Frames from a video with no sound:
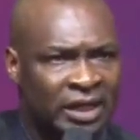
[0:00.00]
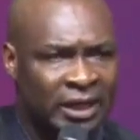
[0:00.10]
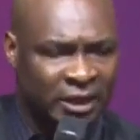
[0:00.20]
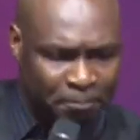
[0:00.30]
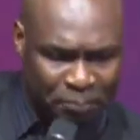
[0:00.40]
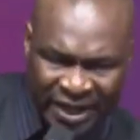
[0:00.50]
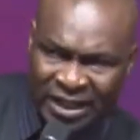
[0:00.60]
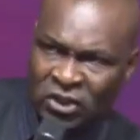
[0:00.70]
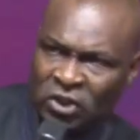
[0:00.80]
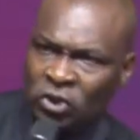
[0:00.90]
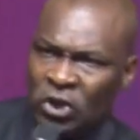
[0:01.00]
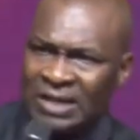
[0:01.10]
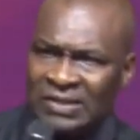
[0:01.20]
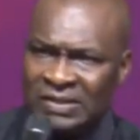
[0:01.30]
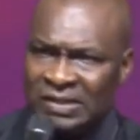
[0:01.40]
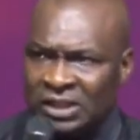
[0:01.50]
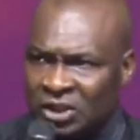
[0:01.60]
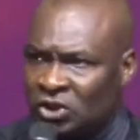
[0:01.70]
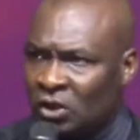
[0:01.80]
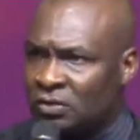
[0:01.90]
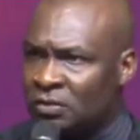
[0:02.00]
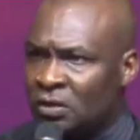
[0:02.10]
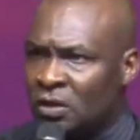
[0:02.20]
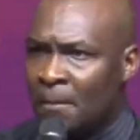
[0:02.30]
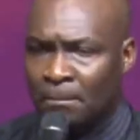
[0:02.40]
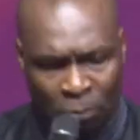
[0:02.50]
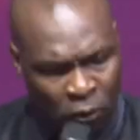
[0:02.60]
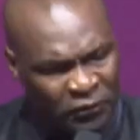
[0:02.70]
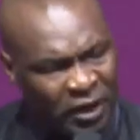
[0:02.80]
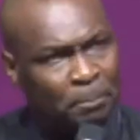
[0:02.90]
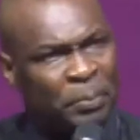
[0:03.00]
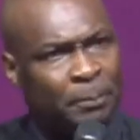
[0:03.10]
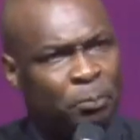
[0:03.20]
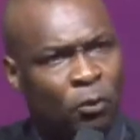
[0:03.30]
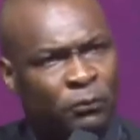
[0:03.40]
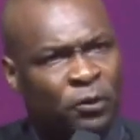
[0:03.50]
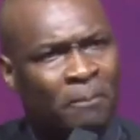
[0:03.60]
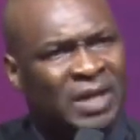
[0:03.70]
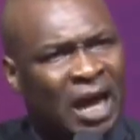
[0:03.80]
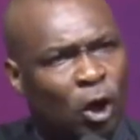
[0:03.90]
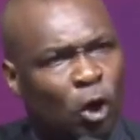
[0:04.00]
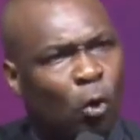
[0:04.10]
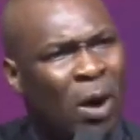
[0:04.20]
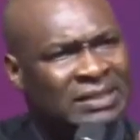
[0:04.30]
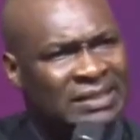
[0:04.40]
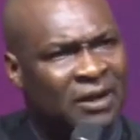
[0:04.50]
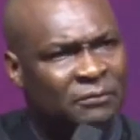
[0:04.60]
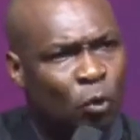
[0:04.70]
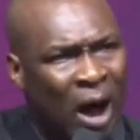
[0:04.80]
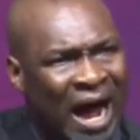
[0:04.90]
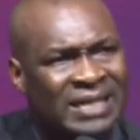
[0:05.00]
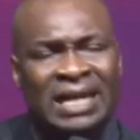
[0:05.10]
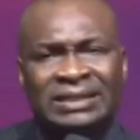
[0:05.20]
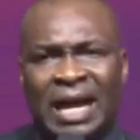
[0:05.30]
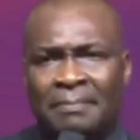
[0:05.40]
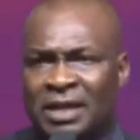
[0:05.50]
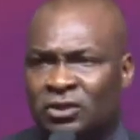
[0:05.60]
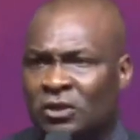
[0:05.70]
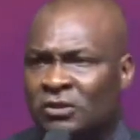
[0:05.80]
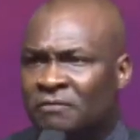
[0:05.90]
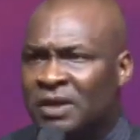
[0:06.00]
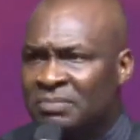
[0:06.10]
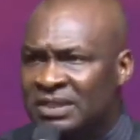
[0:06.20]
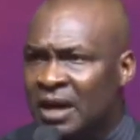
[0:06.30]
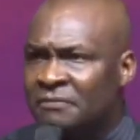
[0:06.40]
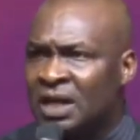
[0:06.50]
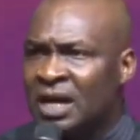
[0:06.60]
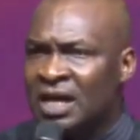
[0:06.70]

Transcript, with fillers: it brings transition, moving people from their lower self to higher dimensions of themselves,